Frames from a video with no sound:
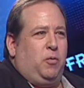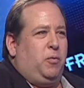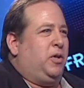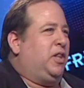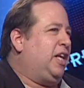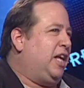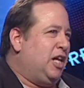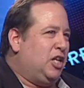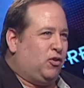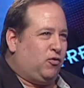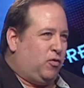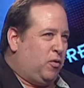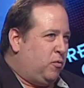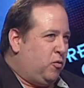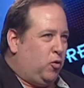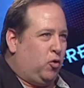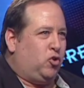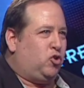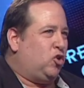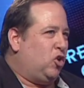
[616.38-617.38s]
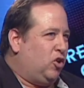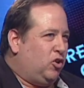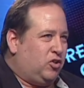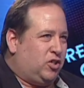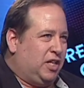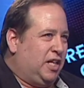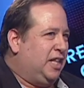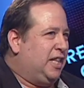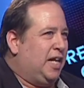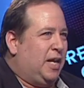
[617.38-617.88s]
with kids from North
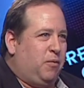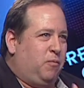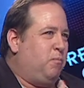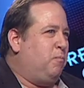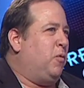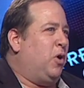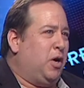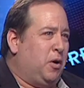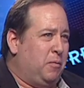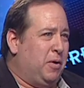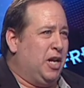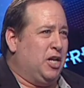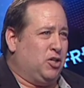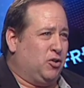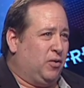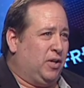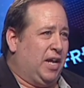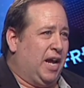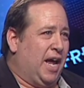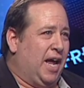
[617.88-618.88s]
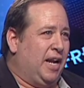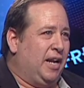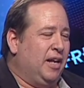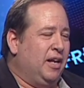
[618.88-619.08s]
Jersey that want to major in that.